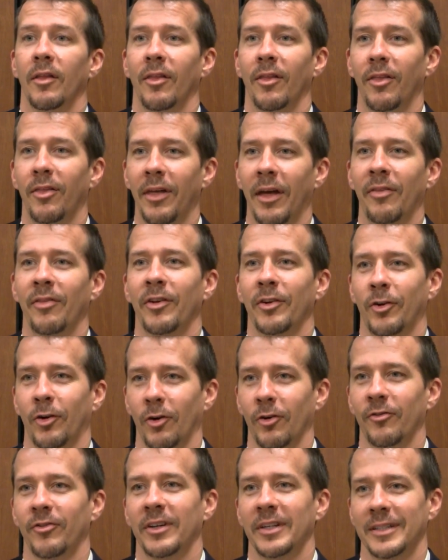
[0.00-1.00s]
then the
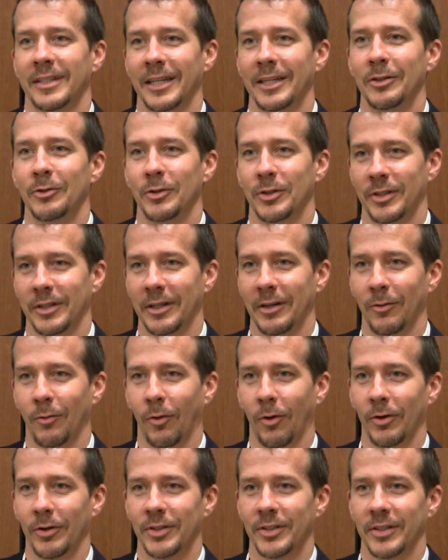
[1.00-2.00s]
curve continues to get
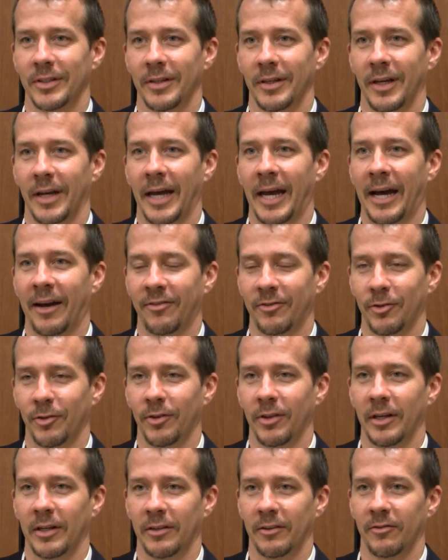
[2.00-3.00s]
worse after
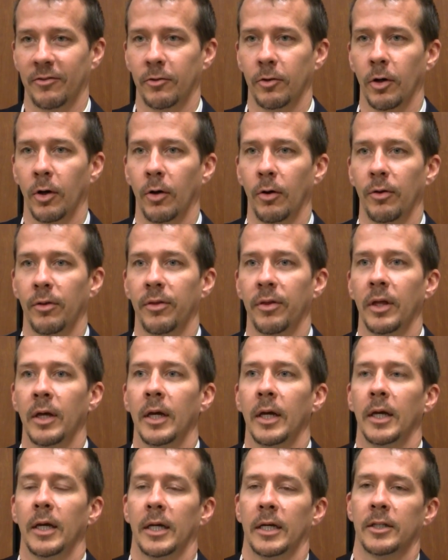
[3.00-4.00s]
the end of growth.
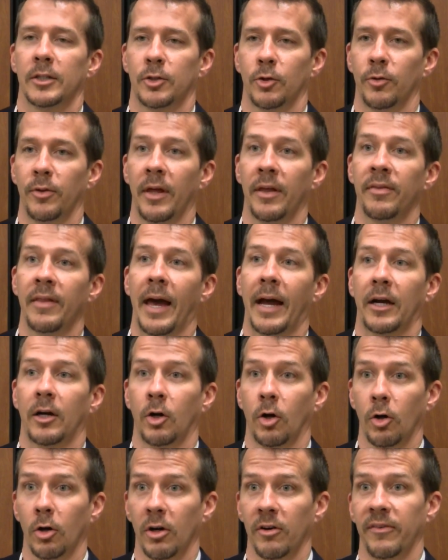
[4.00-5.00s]
And so then that
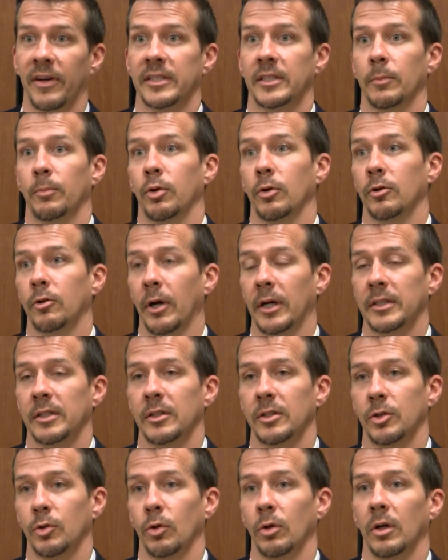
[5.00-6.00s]
curve, as it
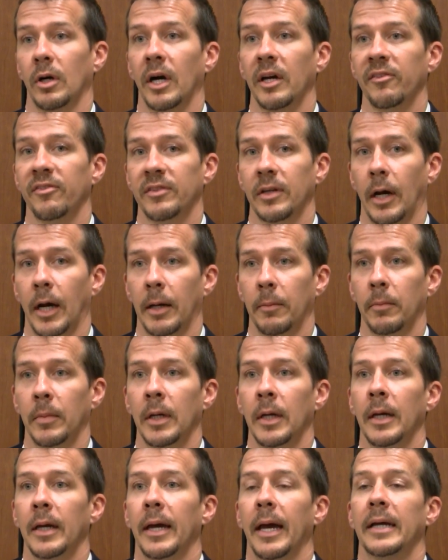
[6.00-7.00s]
progresses through a lifetime,
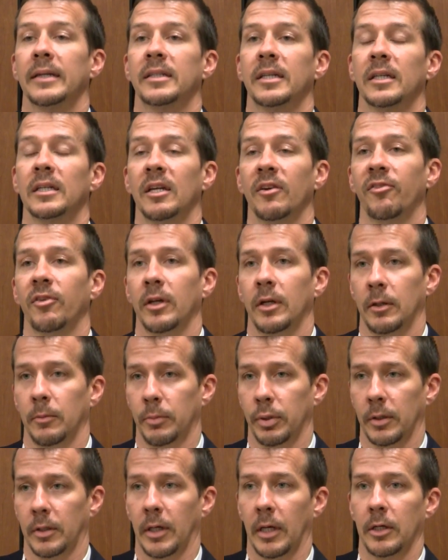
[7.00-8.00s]
has significant
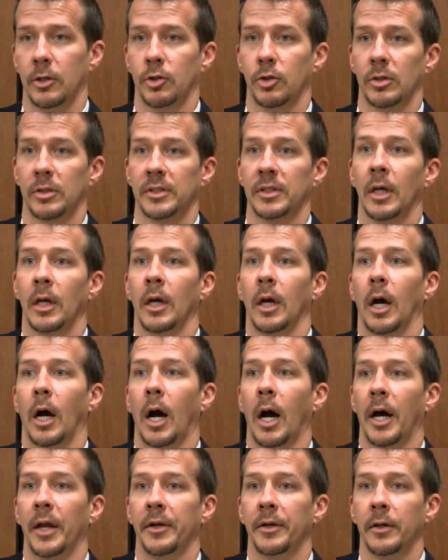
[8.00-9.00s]
implications
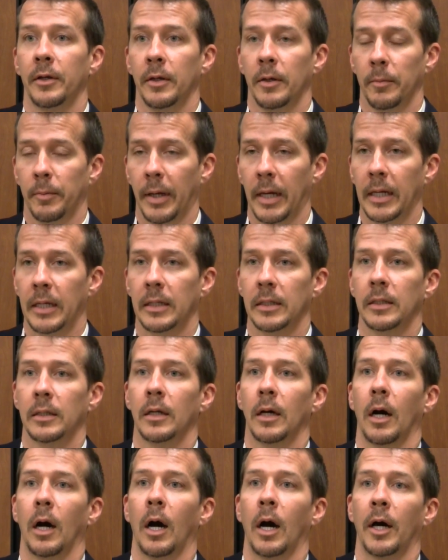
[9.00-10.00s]
on
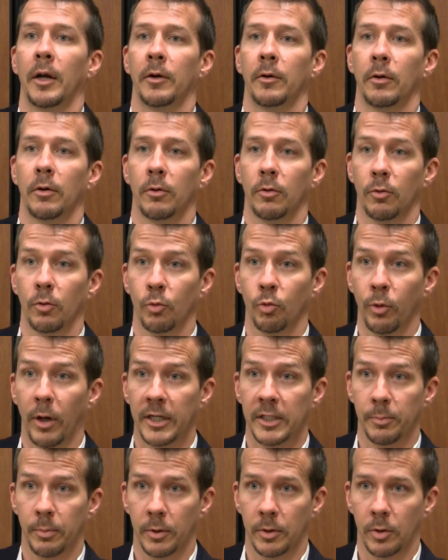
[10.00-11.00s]
pain, on
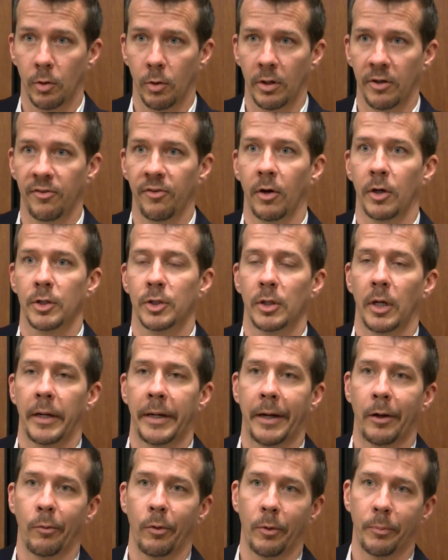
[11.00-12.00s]
respiratory function,
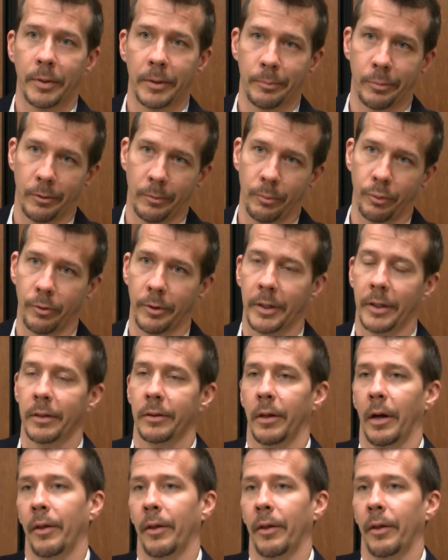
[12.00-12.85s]
on how well people breathe,